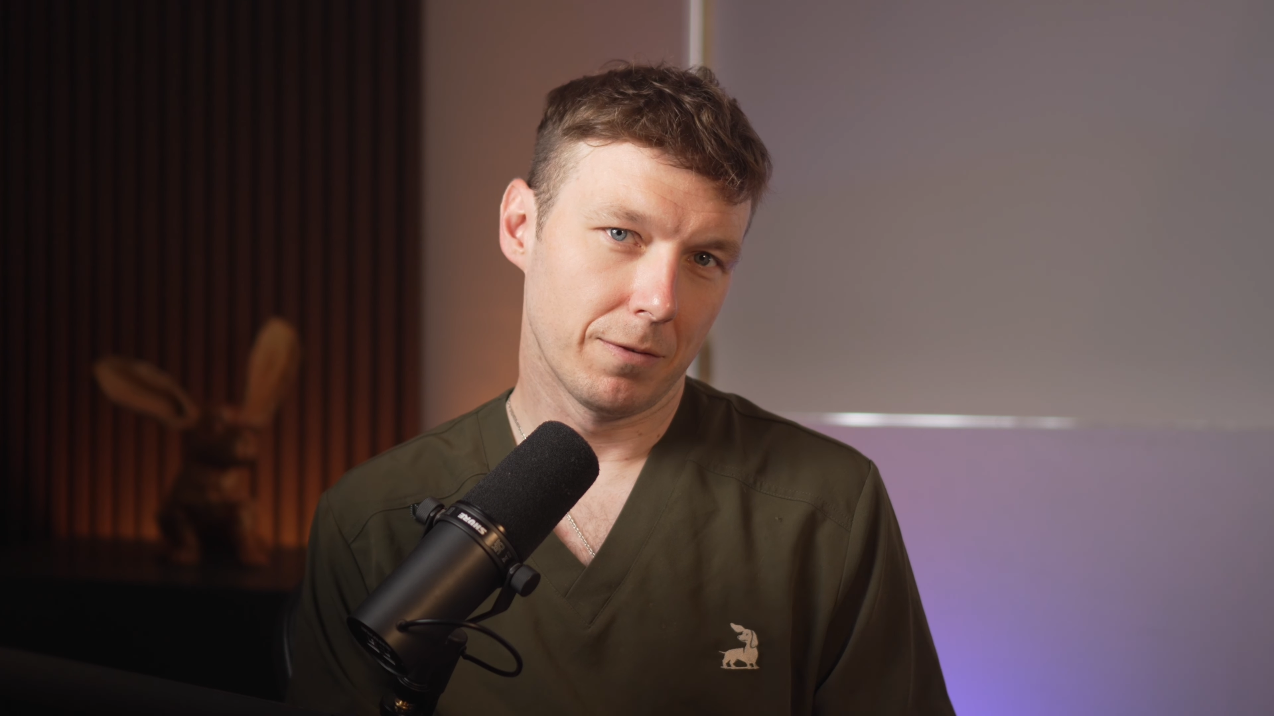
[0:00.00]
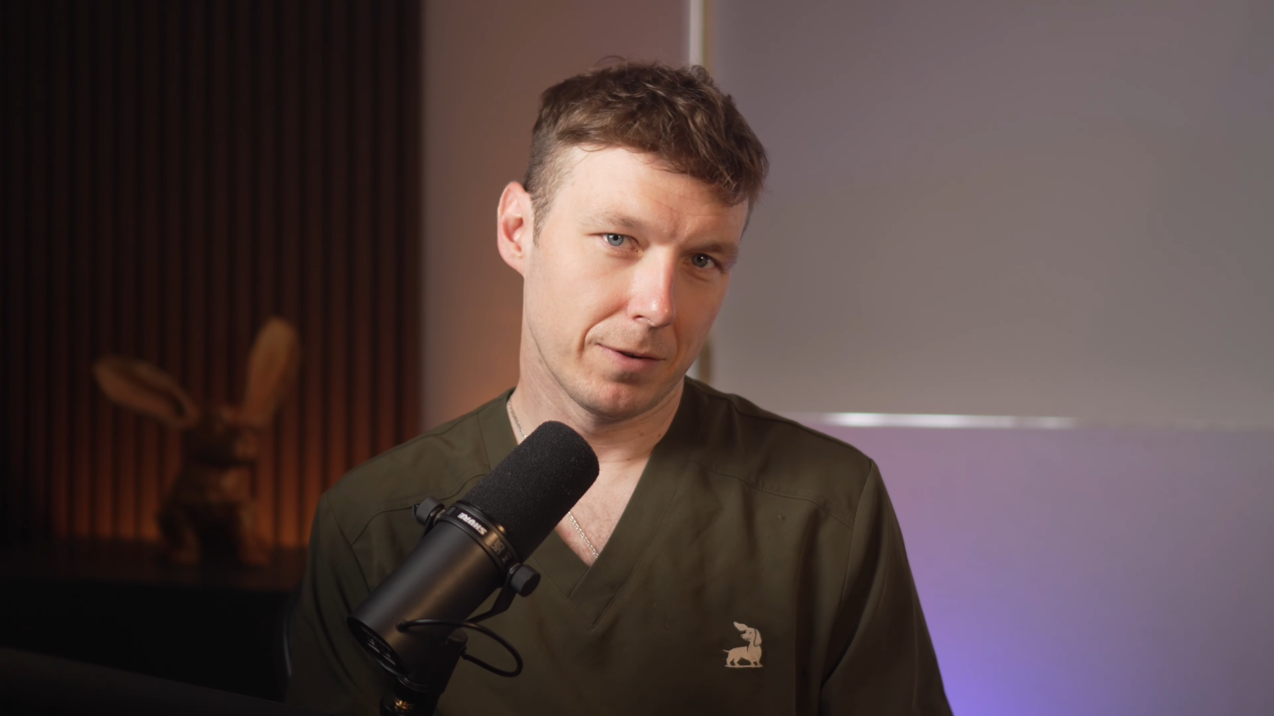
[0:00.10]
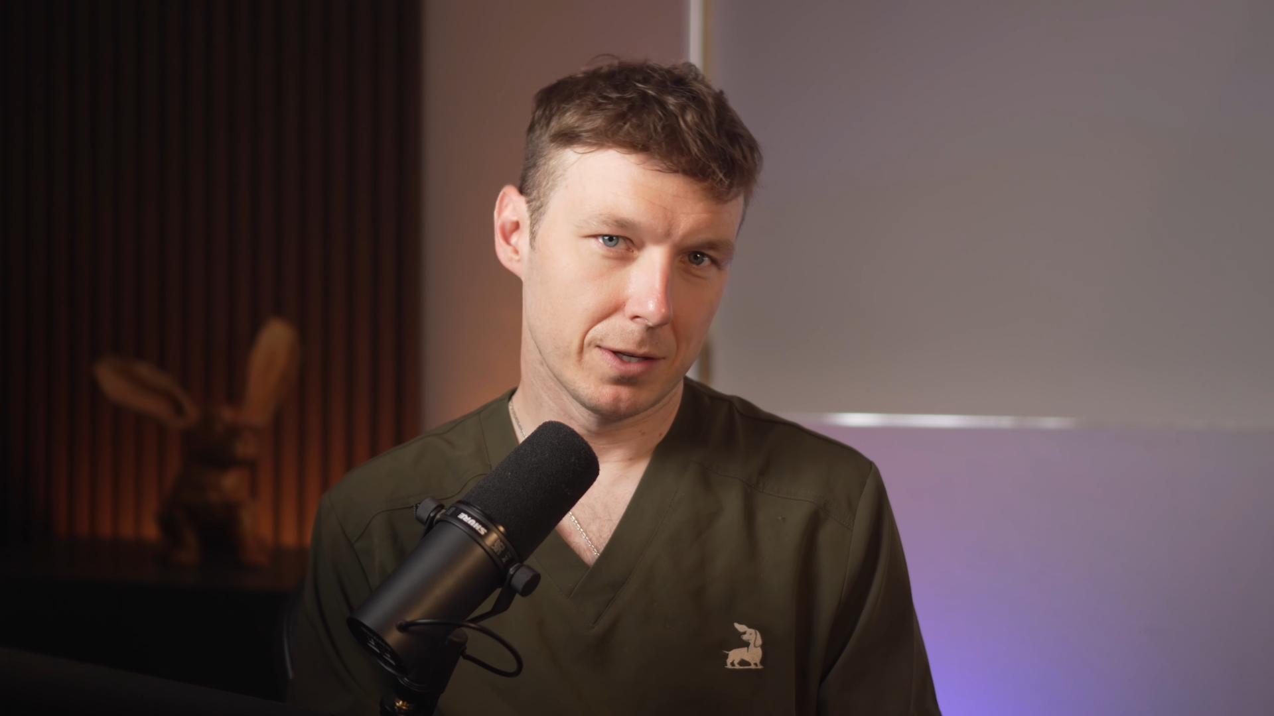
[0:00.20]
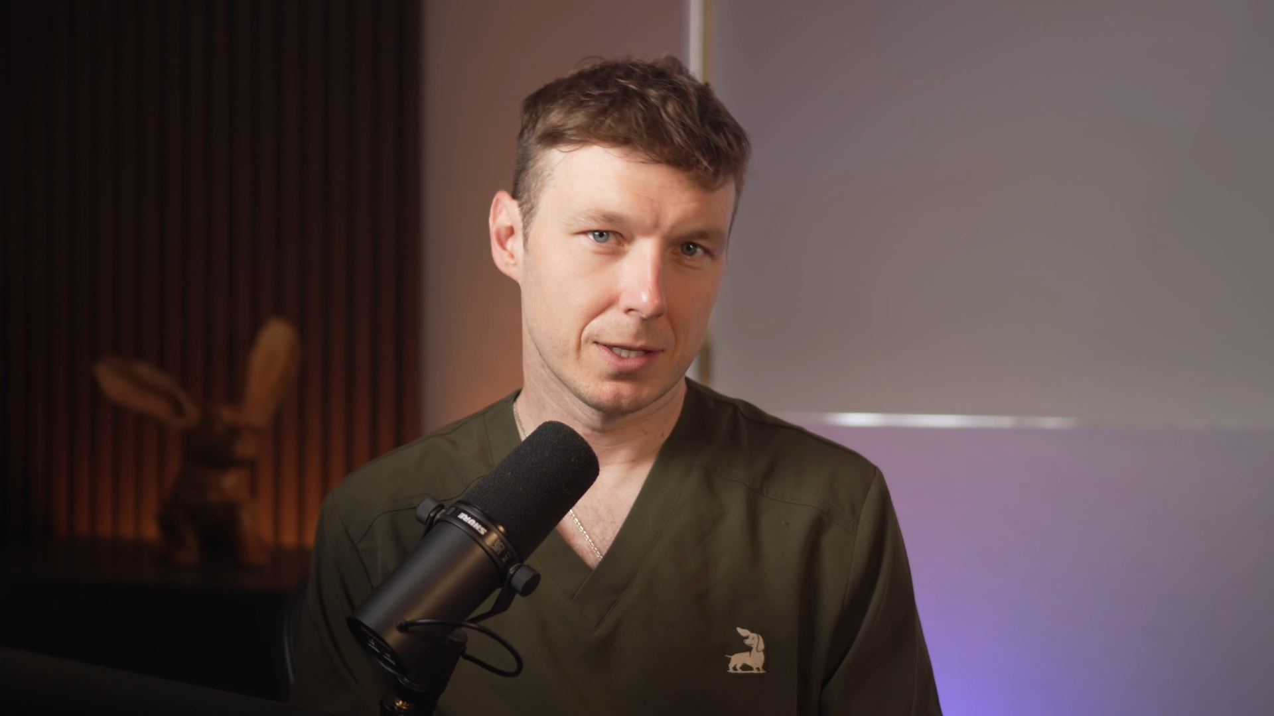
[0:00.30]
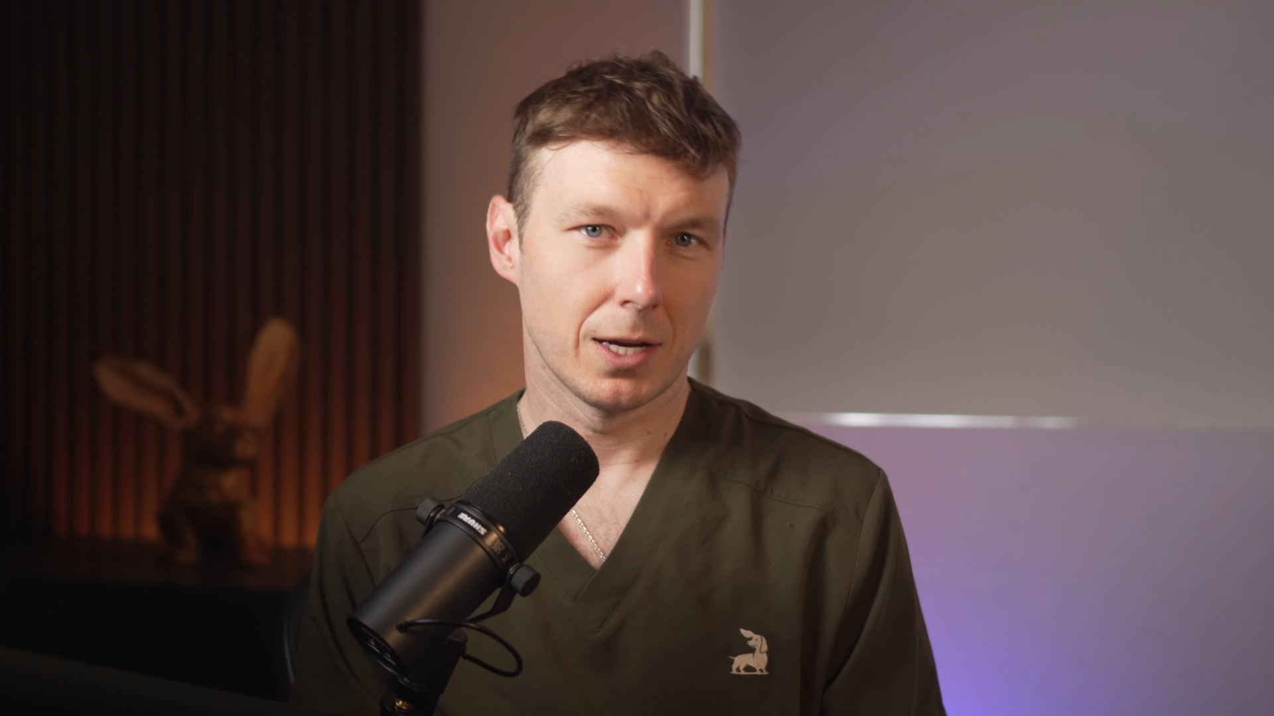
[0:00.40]

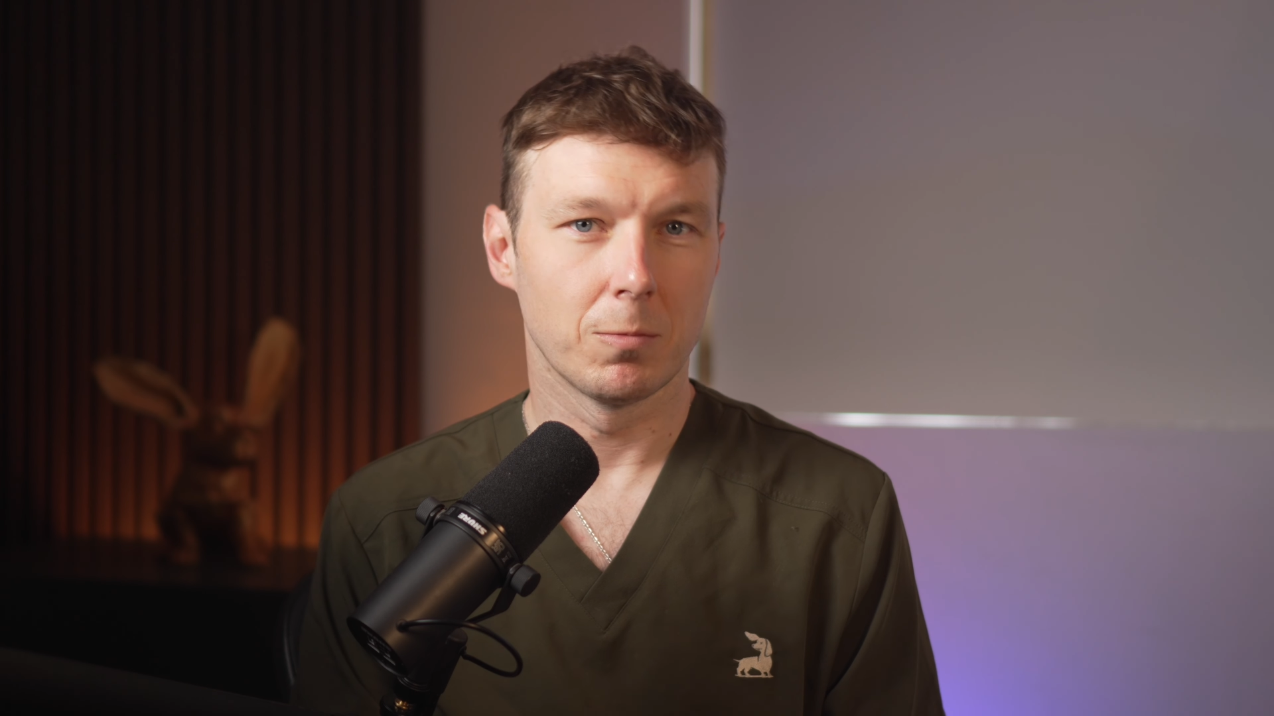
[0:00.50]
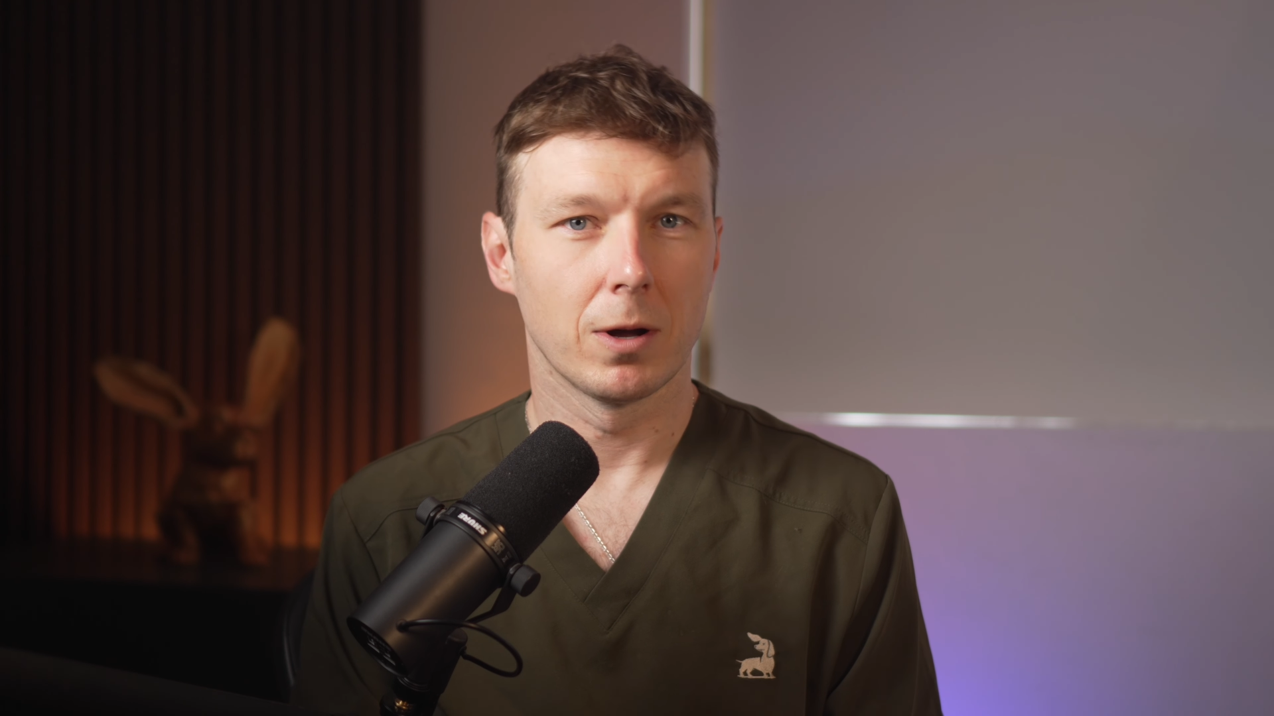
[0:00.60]
first-time